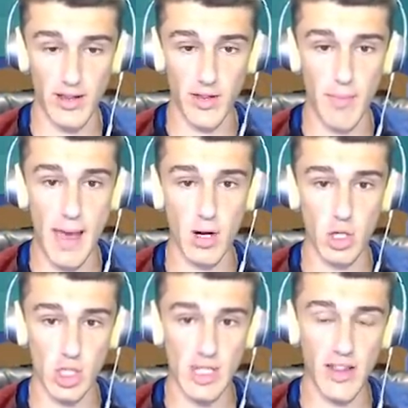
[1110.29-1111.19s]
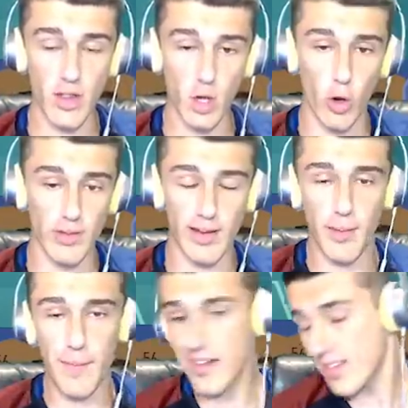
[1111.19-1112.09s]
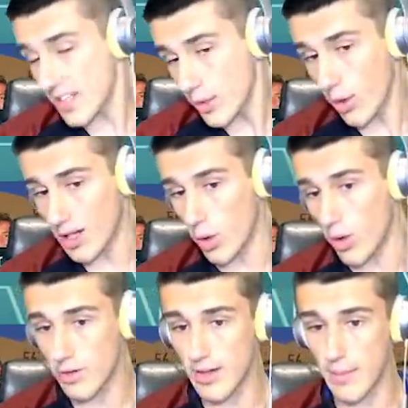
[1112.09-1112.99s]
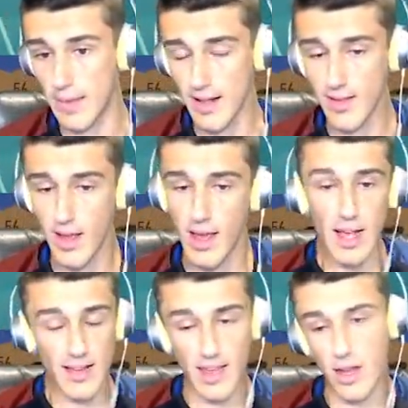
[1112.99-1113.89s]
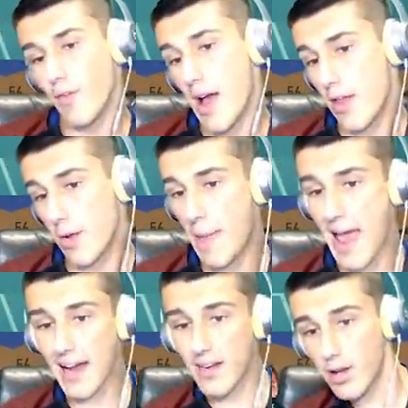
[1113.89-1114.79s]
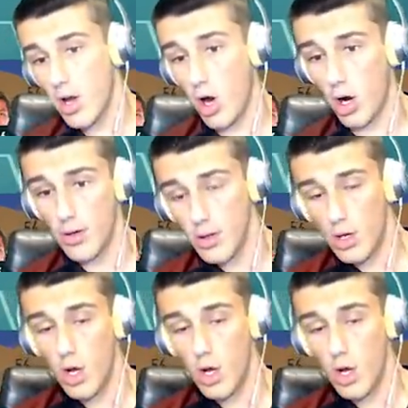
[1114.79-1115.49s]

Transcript: It doesn't matter. You're just getting the loyalty. And basically what loyalty means is that you've either packed the card